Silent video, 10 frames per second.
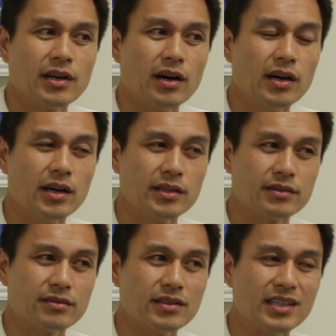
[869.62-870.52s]

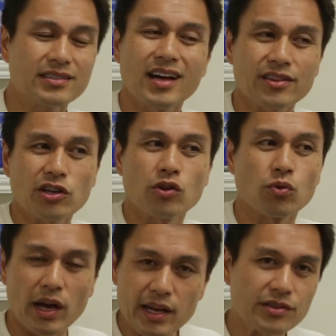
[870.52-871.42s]
the
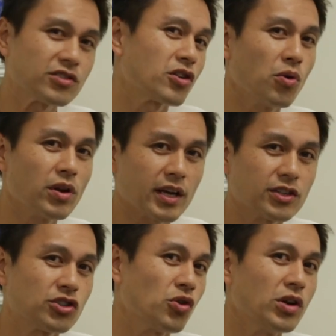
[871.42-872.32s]
greatest
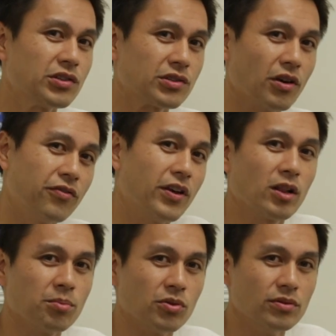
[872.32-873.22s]
codec choice
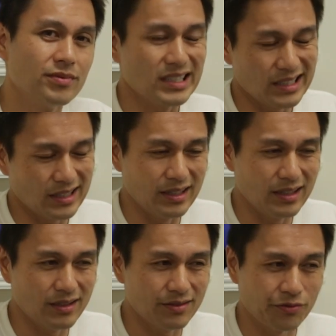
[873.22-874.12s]
available
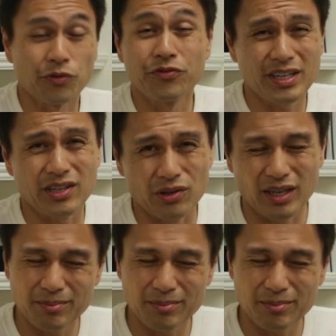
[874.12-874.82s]
for video.